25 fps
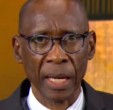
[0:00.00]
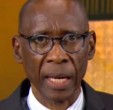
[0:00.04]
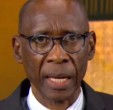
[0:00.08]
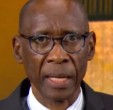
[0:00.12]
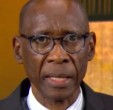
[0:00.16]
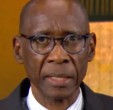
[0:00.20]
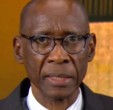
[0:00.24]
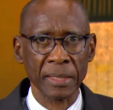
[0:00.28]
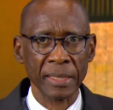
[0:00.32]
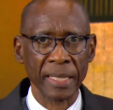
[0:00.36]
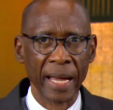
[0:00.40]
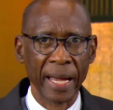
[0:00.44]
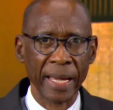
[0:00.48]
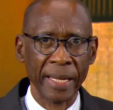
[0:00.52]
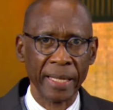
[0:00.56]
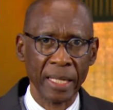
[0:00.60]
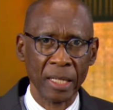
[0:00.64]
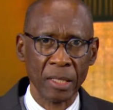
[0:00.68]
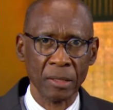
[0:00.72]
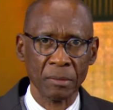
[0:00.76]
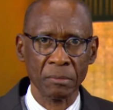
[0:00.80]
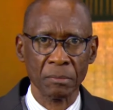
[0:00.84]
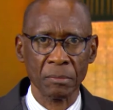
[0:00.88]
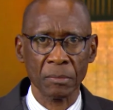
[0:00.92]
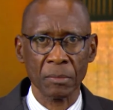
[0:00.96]
and the
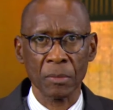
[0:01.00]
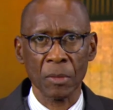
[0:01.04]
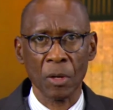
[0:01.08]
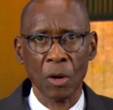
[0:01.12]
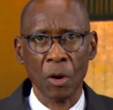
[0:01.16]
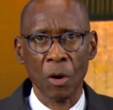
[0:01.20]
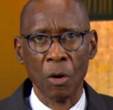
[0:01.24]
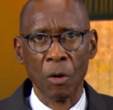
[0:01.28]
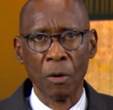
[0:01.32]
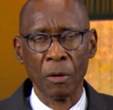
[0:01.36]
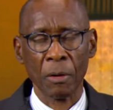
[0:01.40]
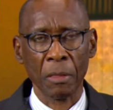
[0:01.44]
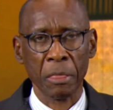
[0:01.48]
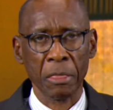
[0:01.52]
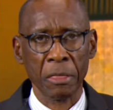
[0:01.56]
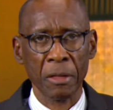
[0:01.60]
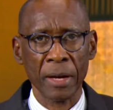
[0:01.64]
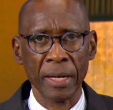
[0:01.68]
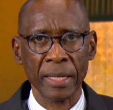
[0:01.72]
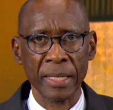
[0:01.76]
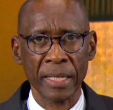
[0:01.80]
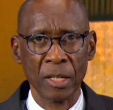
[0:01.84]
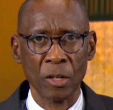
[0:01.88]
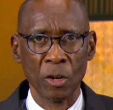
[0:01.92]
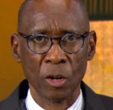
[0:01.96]
signing on
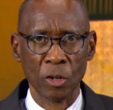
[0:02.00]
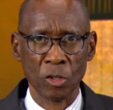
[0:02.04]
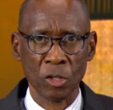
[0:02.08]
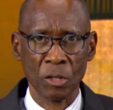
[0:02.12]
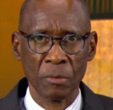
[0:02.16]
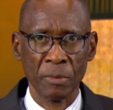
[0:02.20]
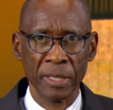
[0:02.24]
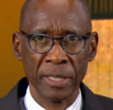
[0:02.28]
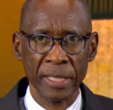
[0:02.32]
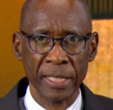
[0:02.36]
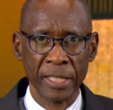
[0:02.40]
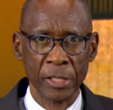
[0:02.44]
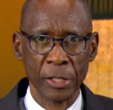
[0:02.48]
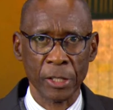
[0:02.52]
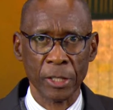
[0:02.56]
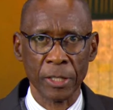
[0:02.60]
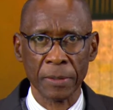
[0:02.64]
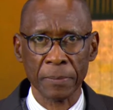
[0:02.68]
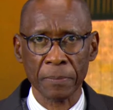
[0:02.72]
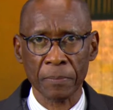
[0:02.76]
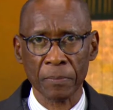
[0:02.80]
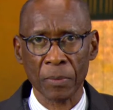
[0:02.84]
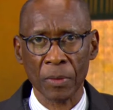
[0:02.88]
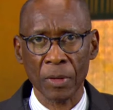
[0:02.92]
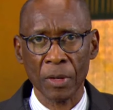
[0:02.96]
13 October this
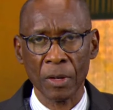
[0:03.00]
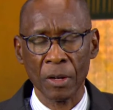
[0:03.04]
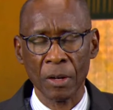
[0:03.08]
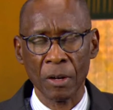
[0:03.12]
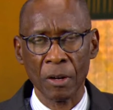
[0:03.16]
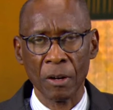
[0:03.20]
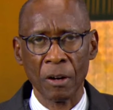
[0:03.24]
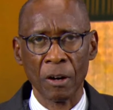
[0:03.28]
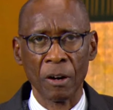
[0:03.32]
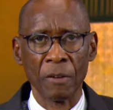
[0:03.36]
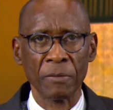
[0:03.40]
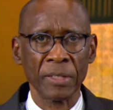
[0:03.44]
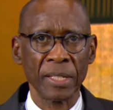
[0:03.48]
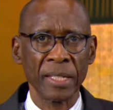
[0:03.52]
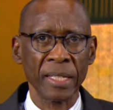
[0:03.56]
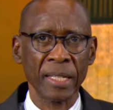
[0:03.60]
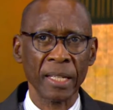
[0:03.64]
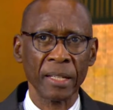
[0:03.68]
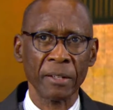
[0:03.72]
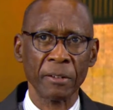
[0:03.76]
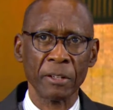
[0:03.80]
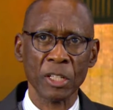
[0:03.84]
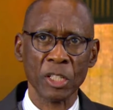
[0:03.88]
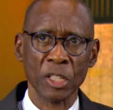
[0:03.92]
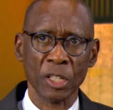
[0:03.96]
year of the
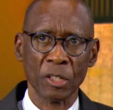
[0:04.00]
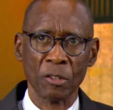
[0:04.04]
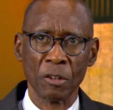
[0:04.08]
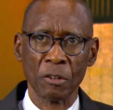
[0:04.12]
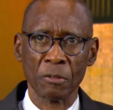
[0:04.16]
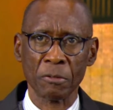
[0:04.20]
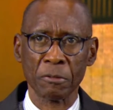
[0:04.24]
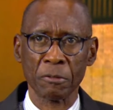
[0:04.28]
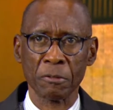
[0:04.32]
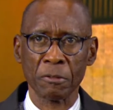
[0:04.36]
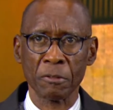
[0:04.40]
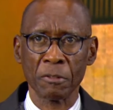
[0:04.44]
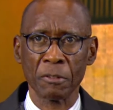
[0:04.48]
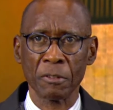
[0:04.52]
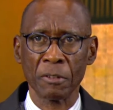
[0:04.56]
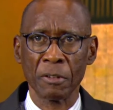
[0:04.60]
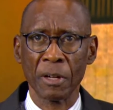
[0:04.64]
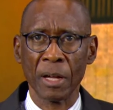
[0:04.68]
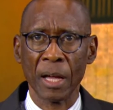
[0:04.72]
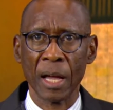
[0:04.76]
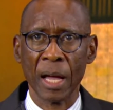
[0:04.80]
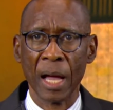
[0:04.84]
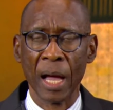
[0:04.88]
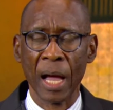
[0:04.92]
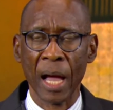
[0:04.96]
Declaration of
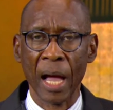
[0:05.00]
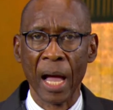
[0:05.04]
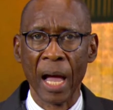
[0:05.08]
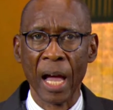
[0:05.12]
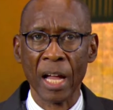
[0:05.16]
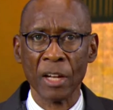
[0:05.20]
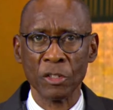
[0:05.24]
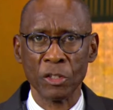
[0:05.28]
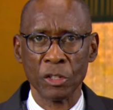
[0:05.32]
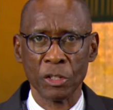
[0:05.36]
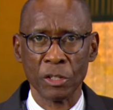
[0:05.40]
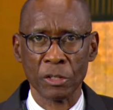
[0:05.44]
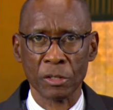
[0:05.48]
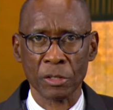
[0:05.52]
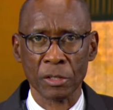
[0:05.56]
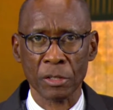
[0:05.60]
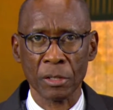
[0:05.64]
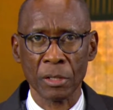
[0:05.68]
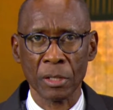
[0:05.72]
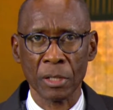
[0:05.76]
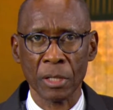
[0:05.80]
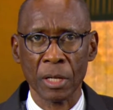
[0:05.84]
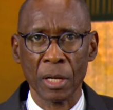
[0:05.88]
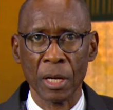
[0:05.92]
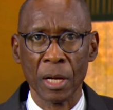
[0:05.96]
Algiers,